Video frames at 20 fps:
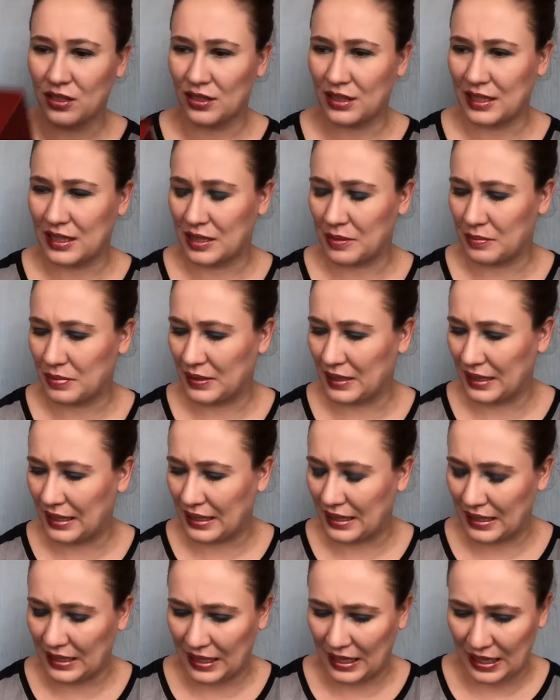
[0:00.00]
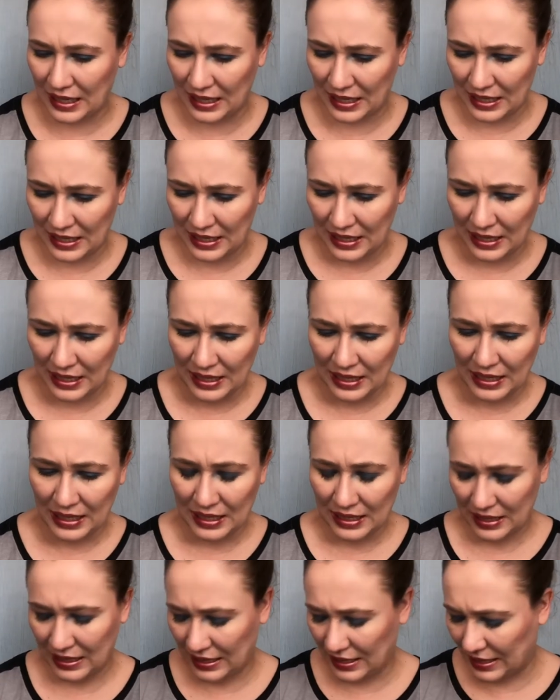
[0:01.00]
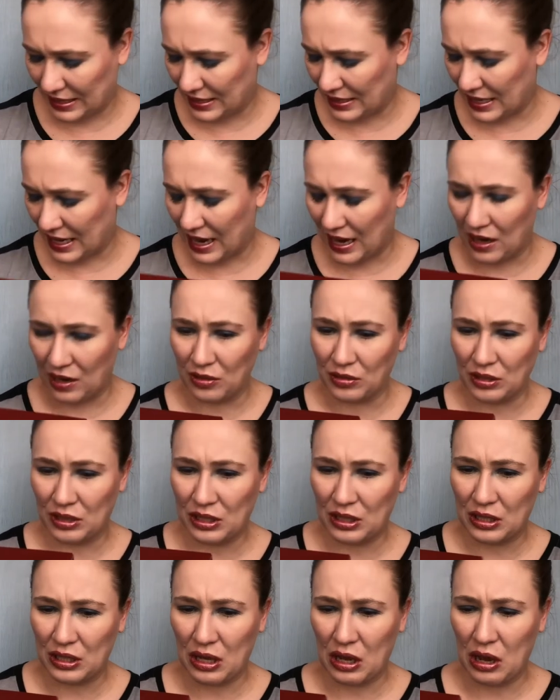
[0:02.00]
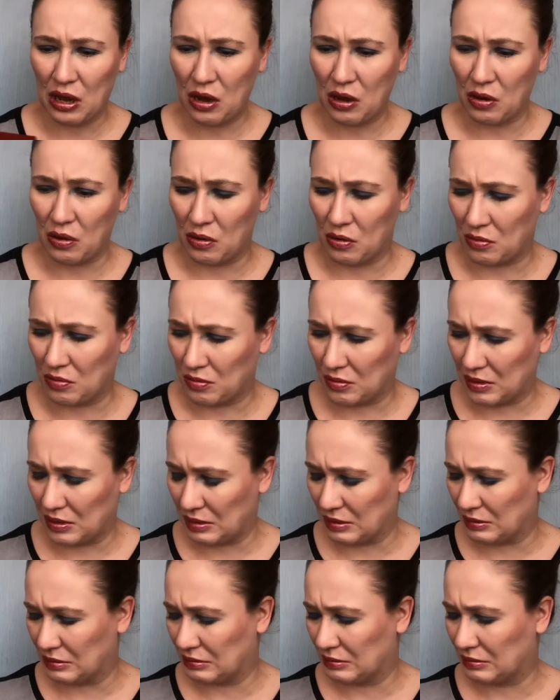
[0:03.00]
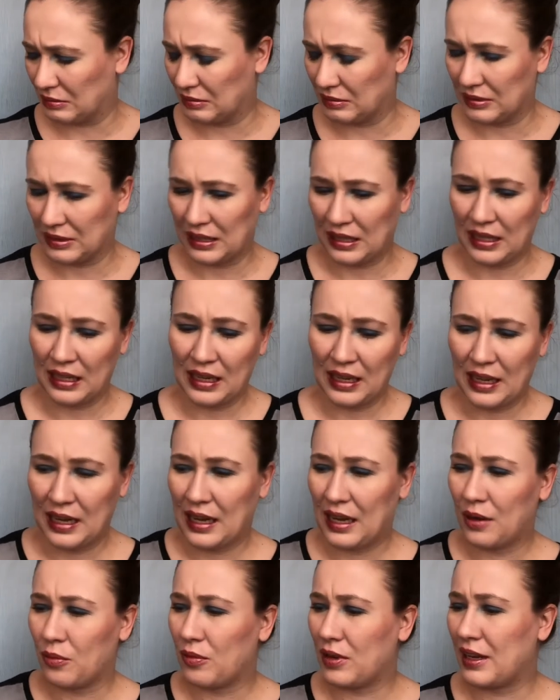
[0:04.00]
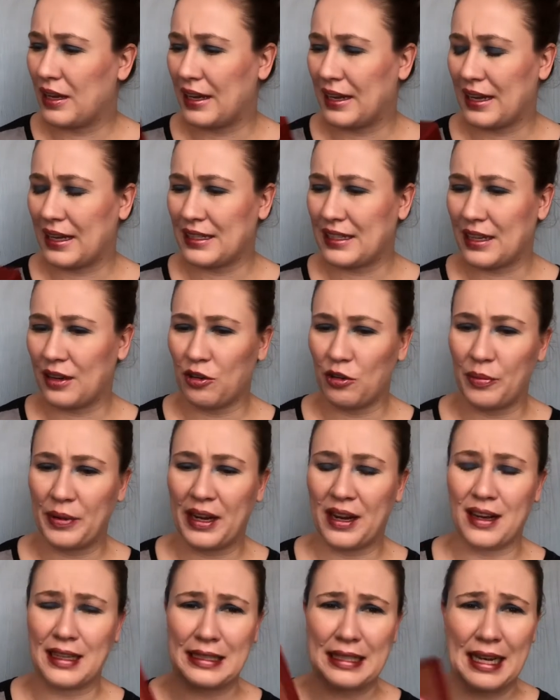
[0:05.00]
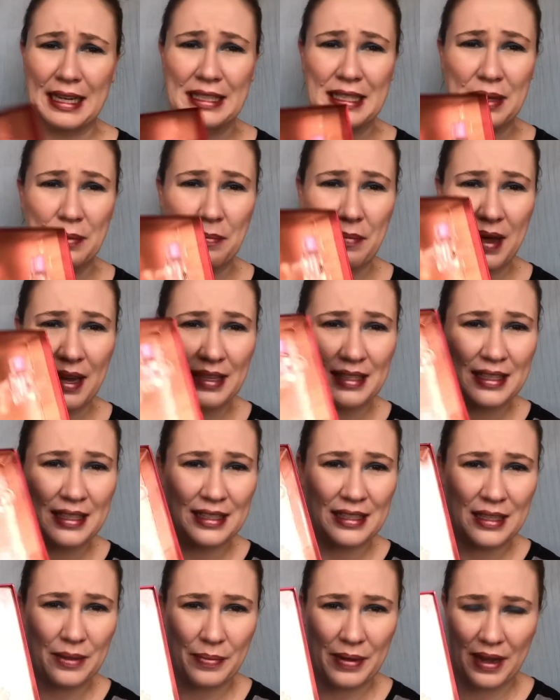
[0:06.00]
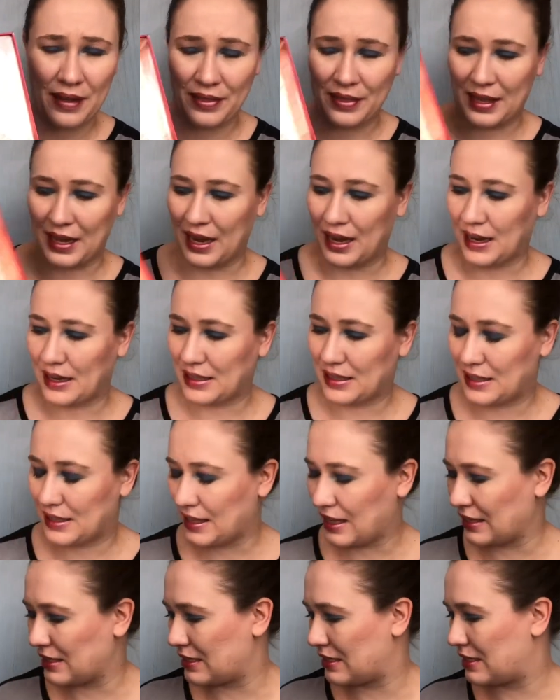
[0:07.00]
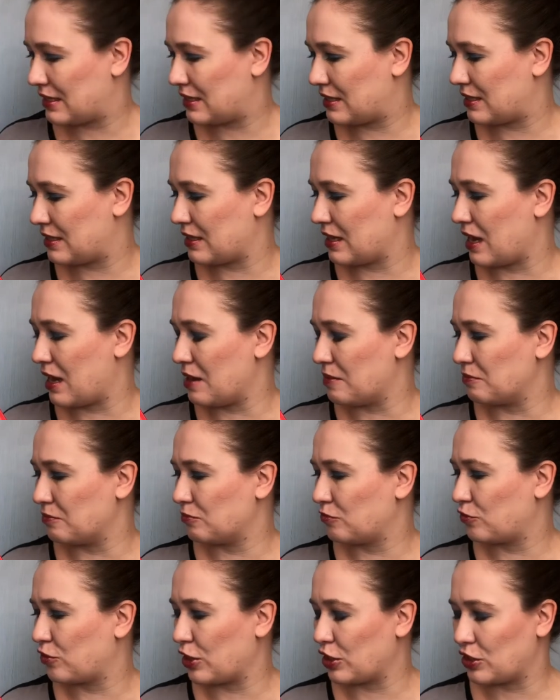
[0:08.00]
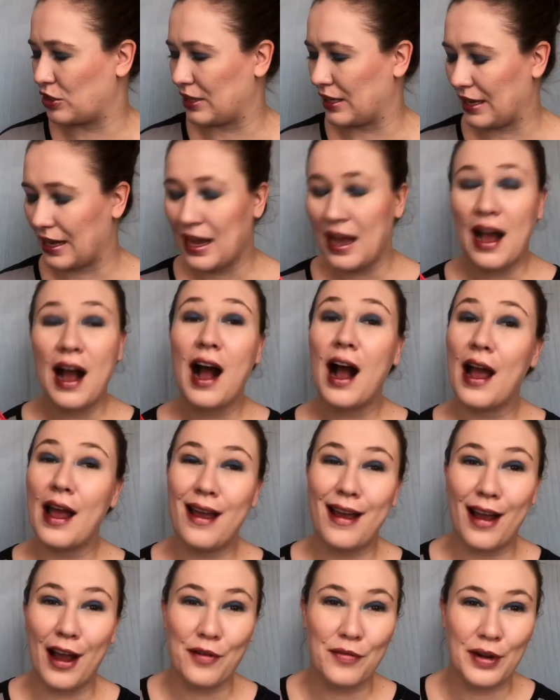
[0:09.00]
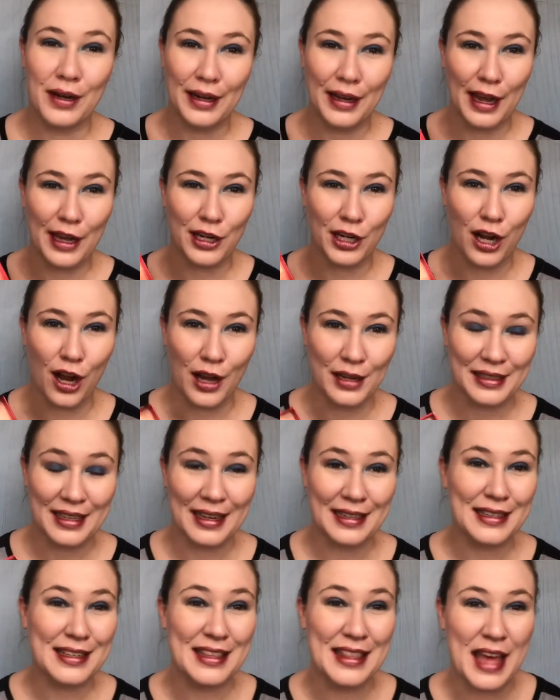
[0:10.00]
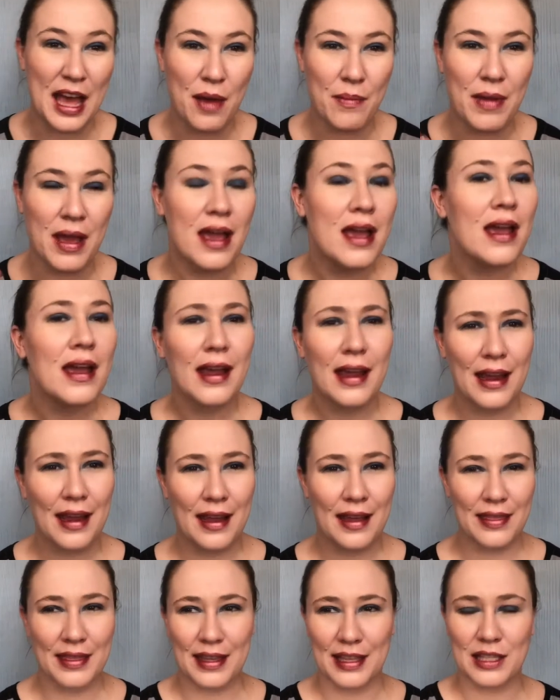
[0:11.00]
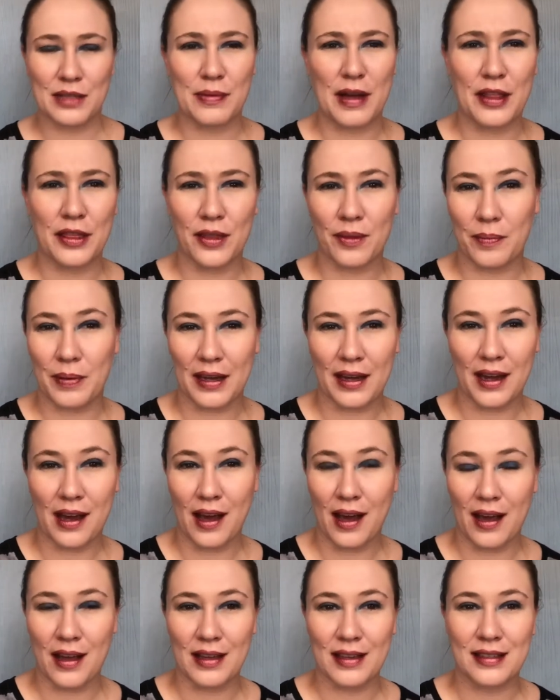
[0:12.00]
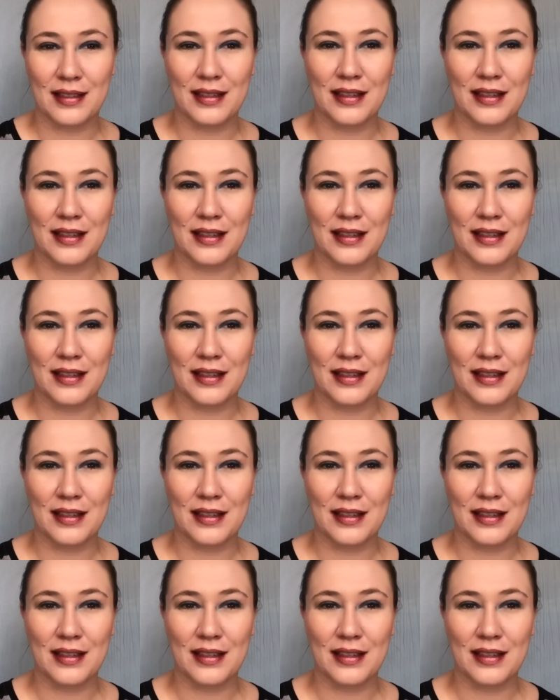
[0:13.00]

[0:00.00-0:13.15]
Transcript: is completely leaked out. Oh. Well, I guess I will be contacting Macy's about that. That's um, frustrating. I've already had to contact them this month because